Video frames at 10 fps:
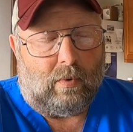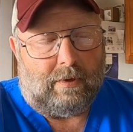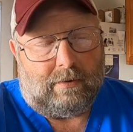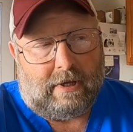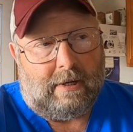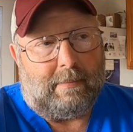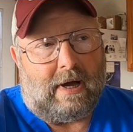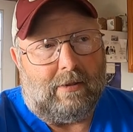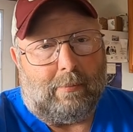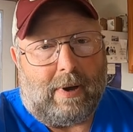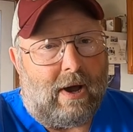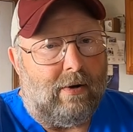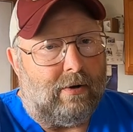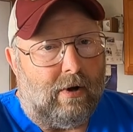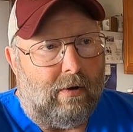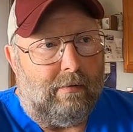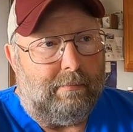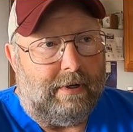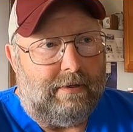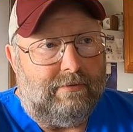what getting behind the power
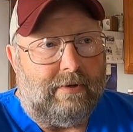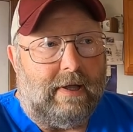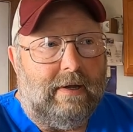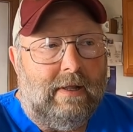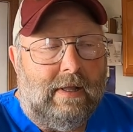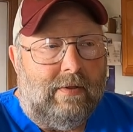curve means that